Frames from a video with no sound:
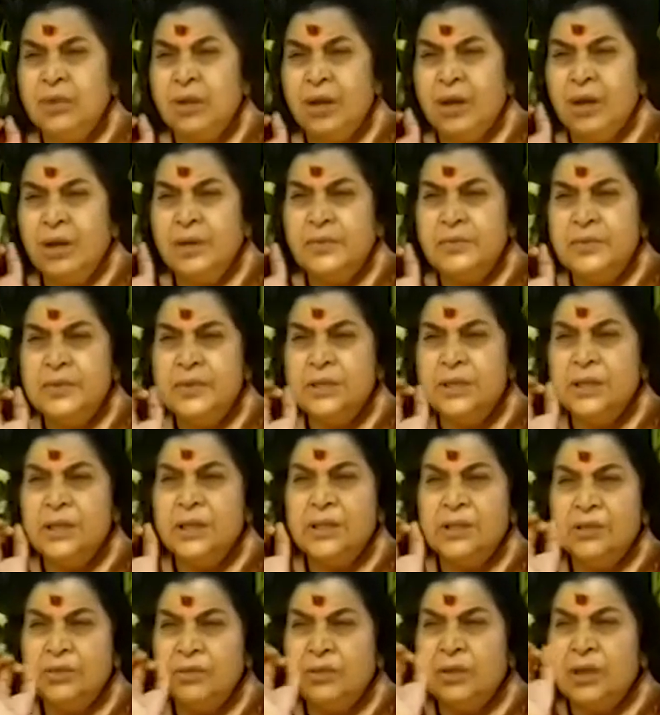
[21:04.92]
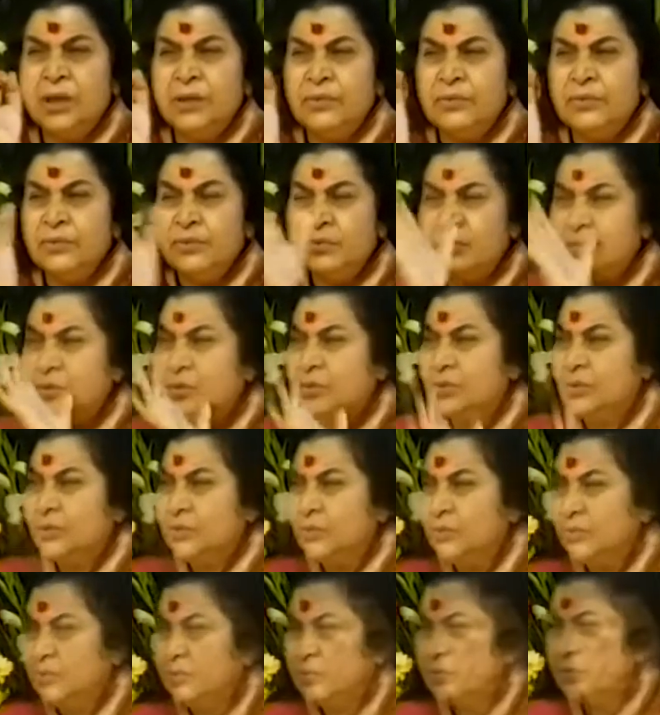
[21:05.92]
of Sahajoga fruits.
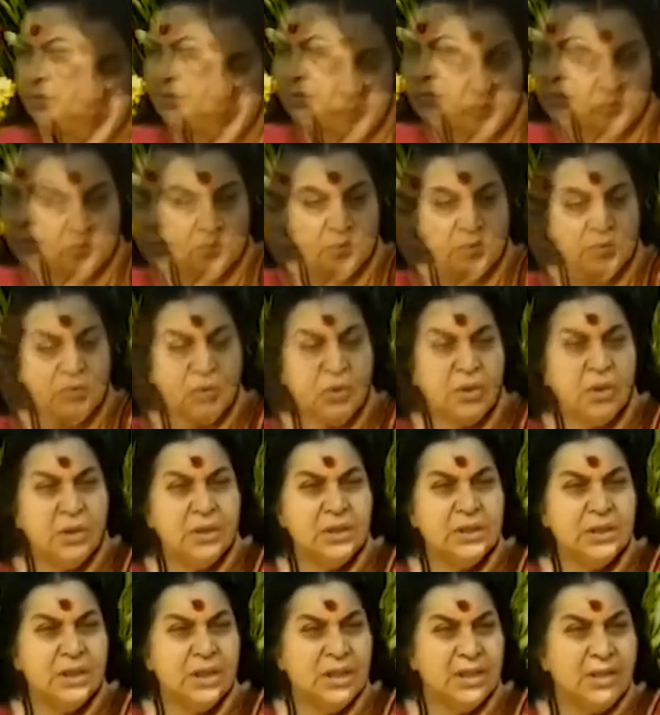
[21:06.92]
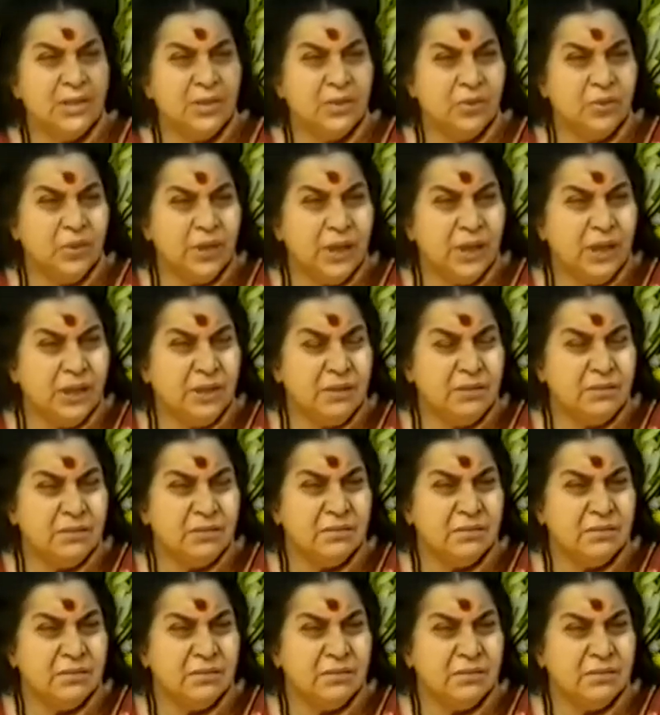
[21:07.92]
Those Sahajogis